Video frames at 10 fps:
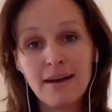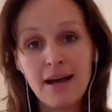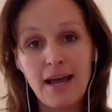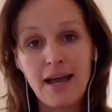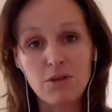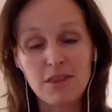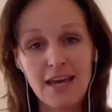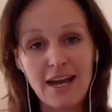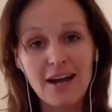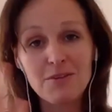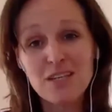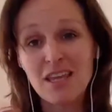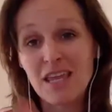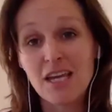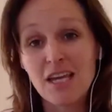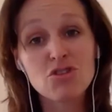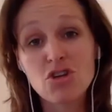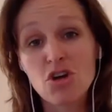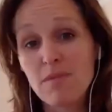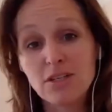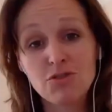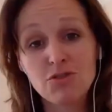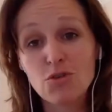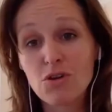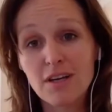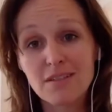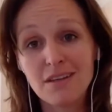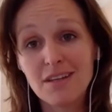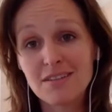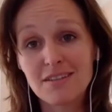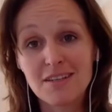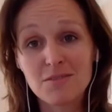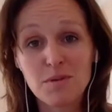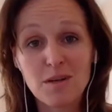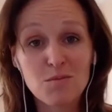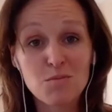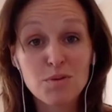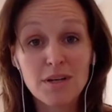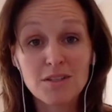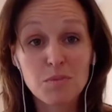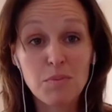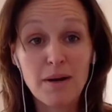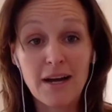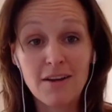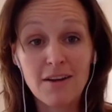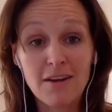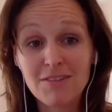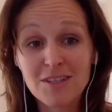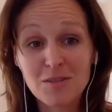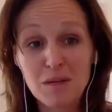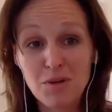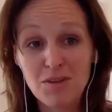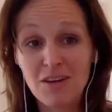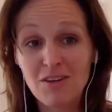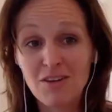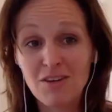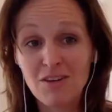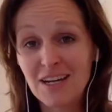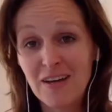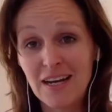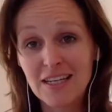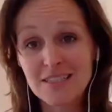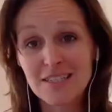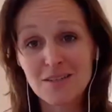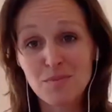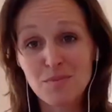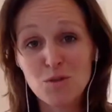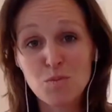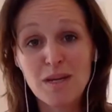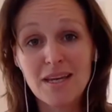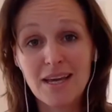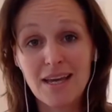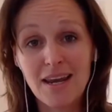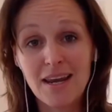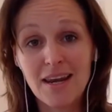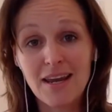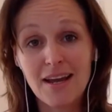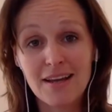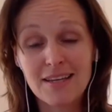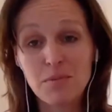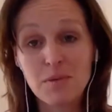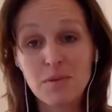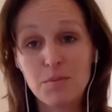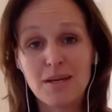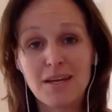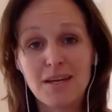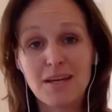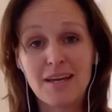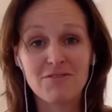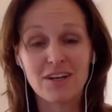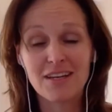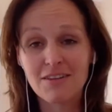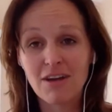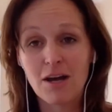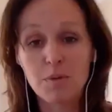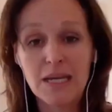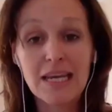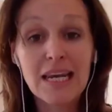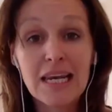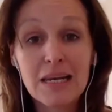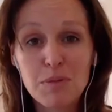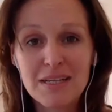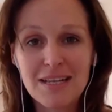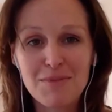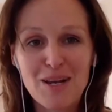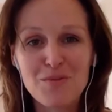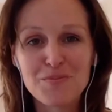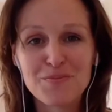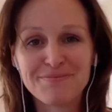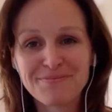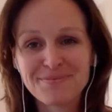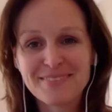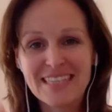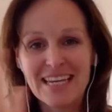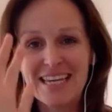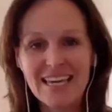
And with that, I will say thank you so much for organizing this. It's been brilliant to be a part of. Lovely to meet both Hendrik and Nicola and listen to them both speak, and keep it up. And if I can ever help again, please let me know. Take care.